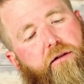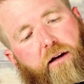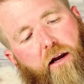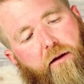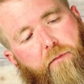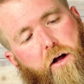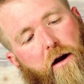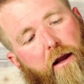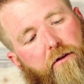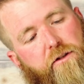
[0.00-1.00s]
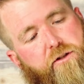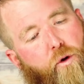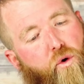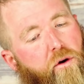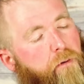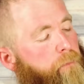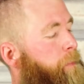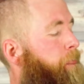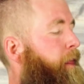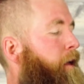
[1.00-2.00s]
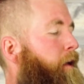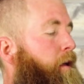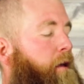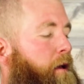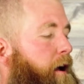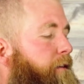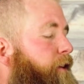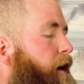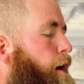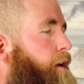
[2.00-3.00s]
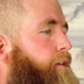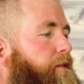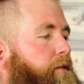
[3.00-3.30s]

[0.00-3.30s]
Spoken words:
titanium long-handled spoon. I've got,